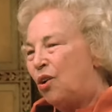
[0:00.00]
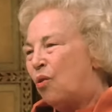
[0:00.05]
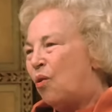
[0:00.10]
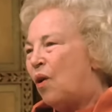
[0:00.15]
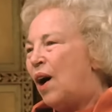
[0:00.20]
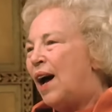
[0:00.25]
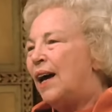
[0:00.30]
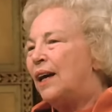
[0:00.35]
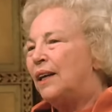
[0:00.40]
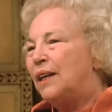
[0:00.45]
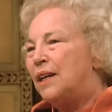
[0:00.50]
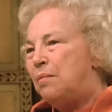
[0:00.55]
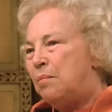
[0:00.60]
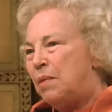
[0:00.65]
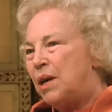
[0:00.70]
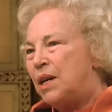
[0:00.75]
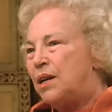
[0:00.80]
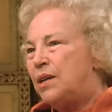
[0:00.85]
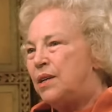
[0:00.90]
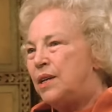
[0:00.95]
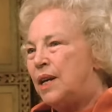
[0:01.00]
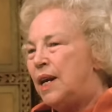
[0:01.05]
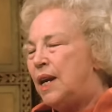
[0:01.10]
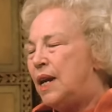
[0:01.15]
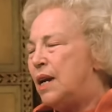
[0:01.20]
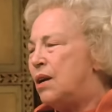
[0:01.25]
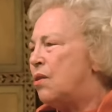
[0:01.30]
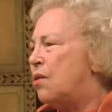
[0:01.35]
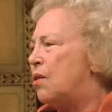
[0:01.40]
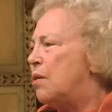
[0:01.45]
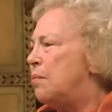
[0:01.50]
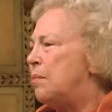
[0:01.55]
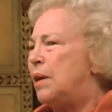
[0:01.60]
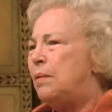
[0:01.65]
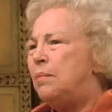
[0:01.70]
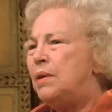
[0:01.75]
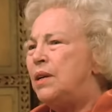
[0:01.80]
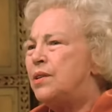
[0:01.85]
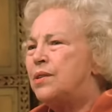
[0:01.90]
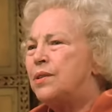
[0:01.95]
quietly meditating, or
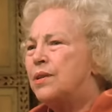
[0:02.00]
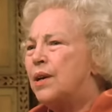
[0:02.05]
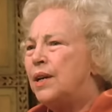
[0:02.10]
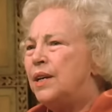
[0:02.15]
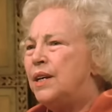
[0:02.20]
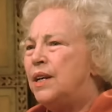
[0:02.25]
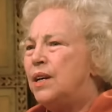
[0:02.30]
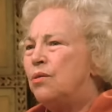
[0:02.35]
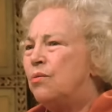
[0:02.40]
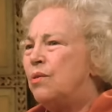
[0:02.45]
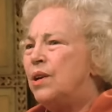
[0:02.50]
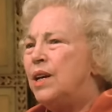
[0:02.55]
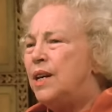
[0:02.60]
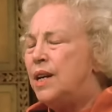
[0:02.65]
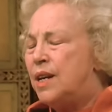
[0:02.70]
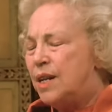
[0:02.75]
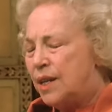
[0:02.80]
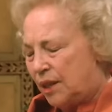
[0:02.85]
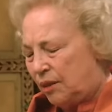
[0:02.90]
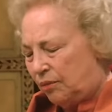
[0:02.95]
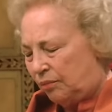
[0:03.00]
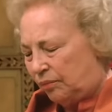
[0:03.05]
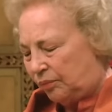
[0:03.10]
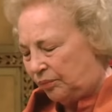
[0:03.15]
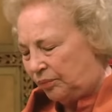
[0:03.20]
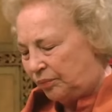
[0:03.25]
maybe studying, reading.